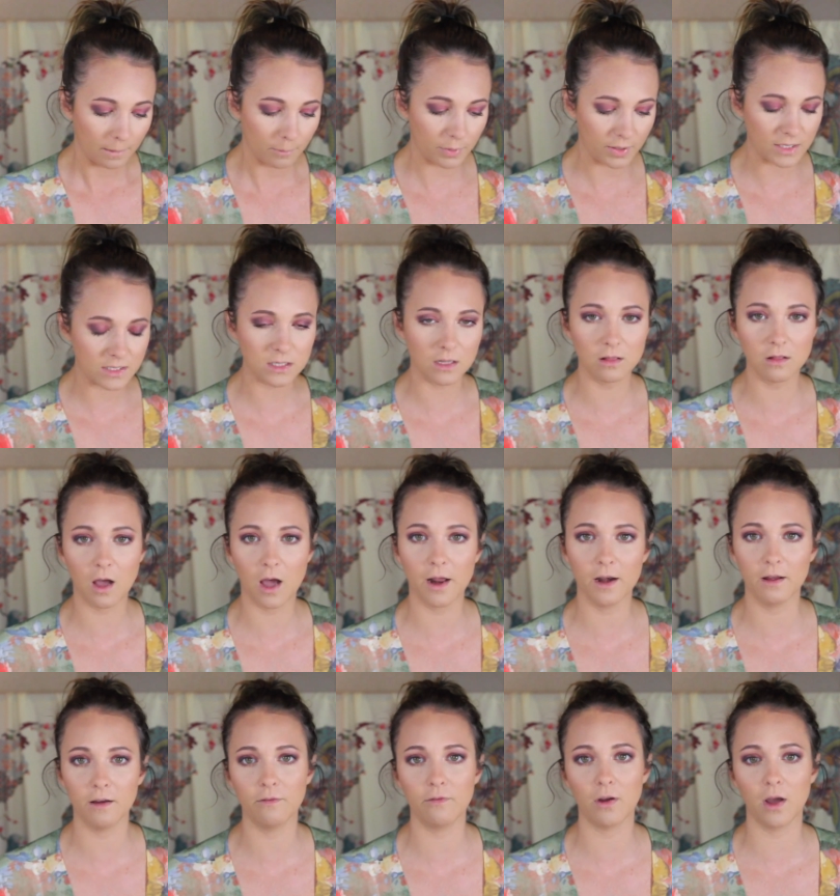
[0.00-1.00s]
but it's a
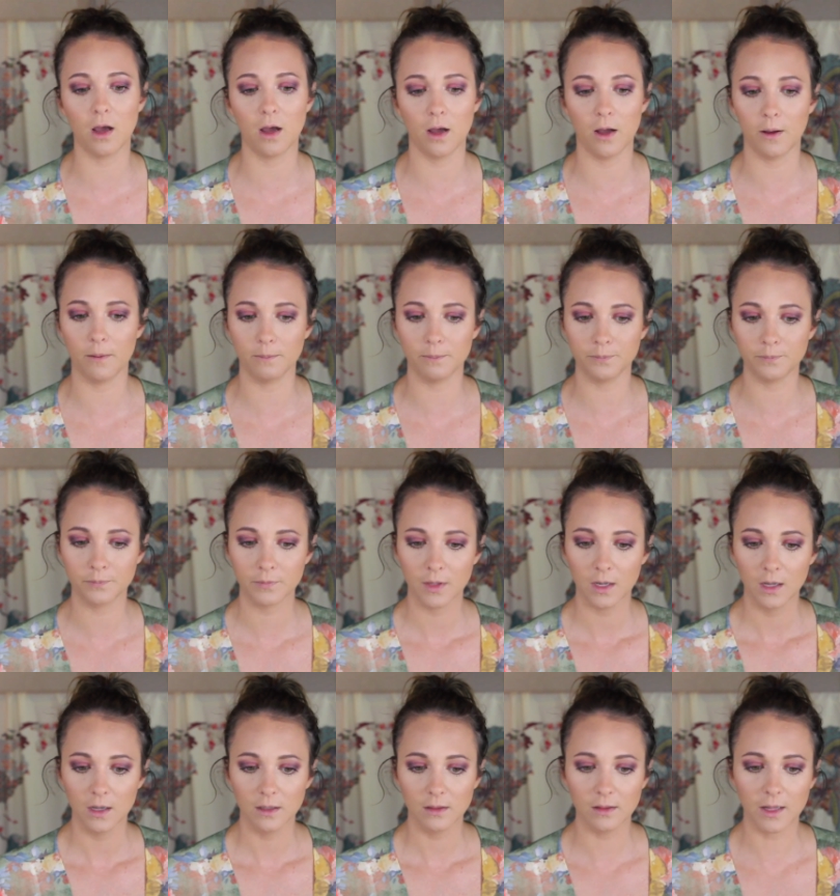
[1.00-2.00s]
lot of um,
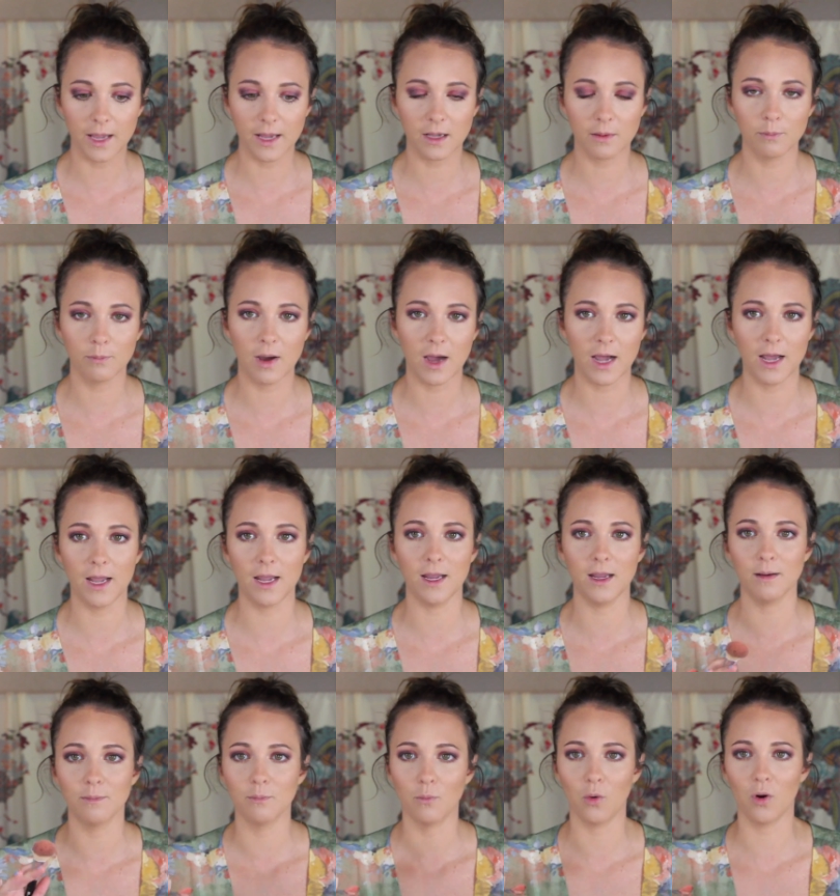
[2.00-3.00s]
like
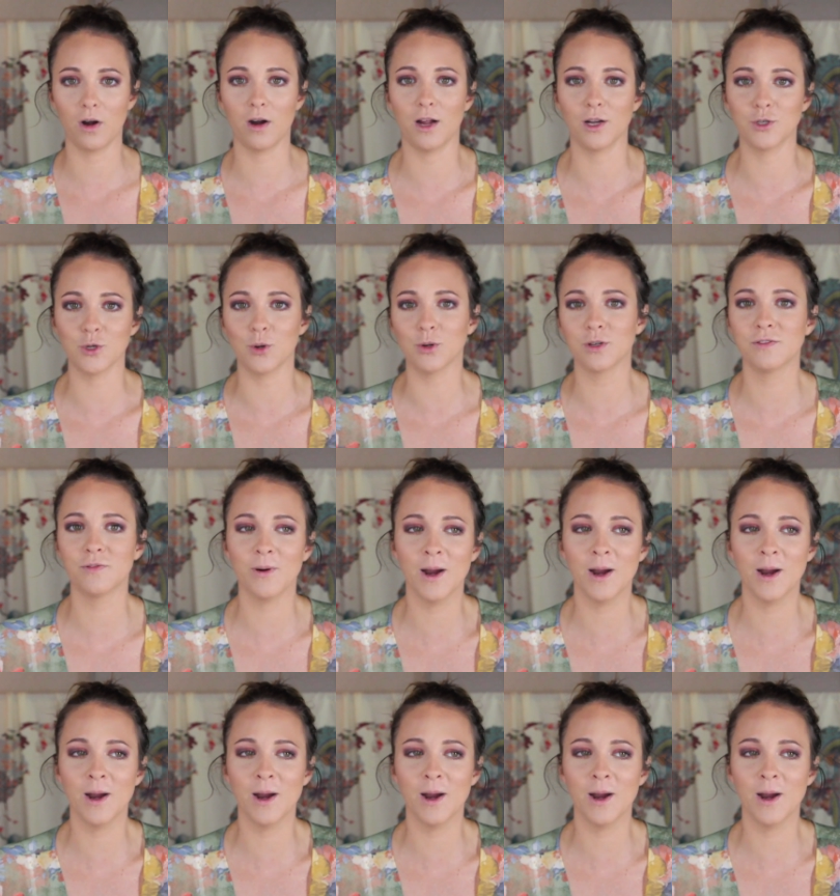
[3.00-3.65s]
my more adult